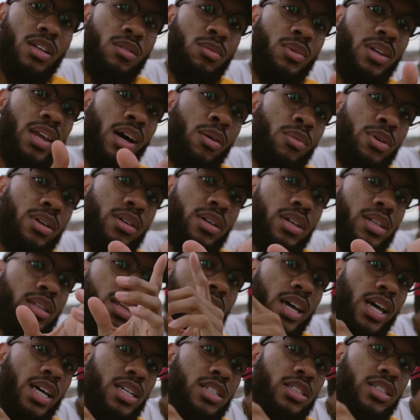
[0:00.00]
then now we're gonna get the
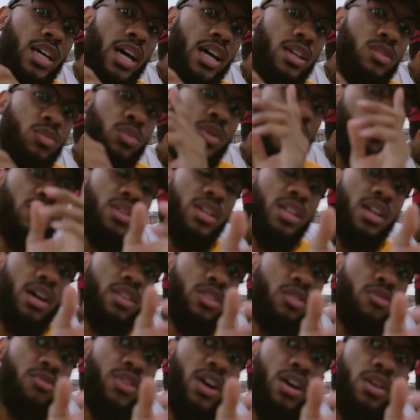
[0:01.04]
headshots whenever you get
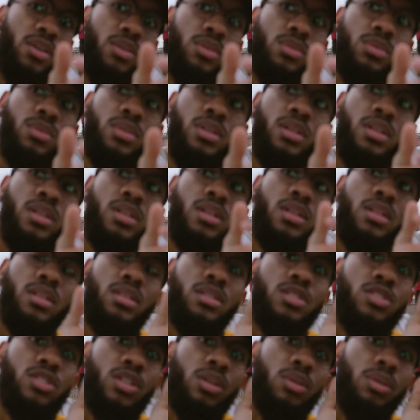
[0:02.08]
off the phone
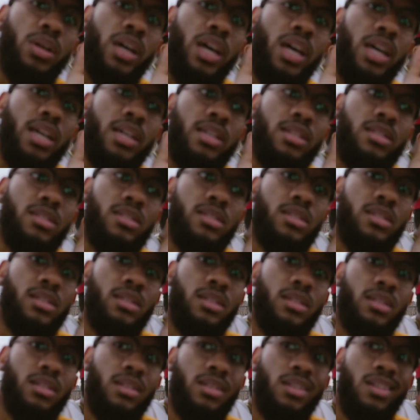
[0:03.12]
to showcase
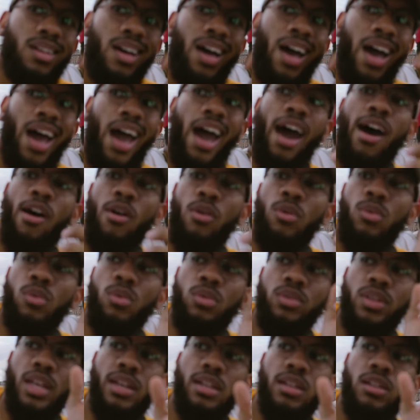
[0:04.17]
how
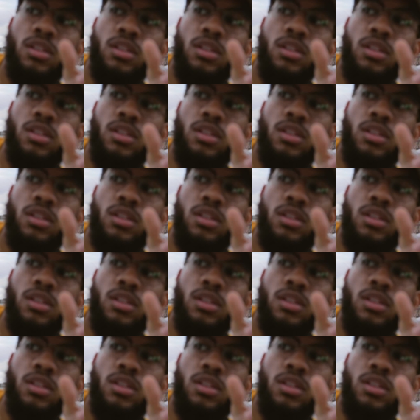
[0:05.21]
they